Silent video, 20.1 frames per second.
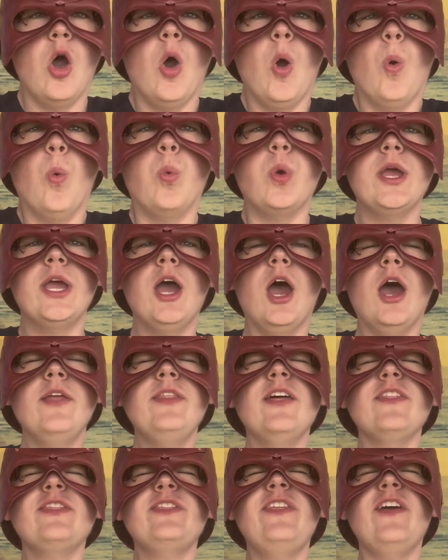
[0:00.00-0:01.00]
we are
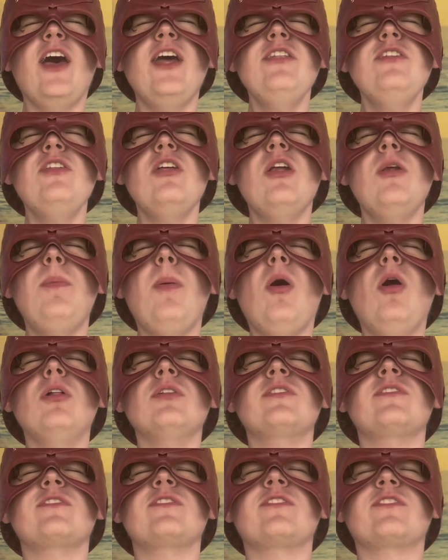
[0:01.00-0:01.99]
the
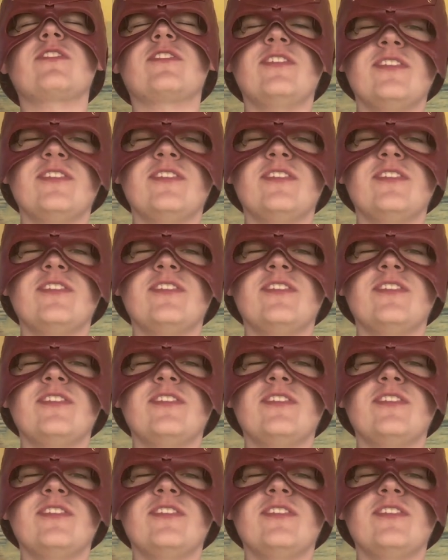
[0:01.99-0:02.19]
Thunderbolts!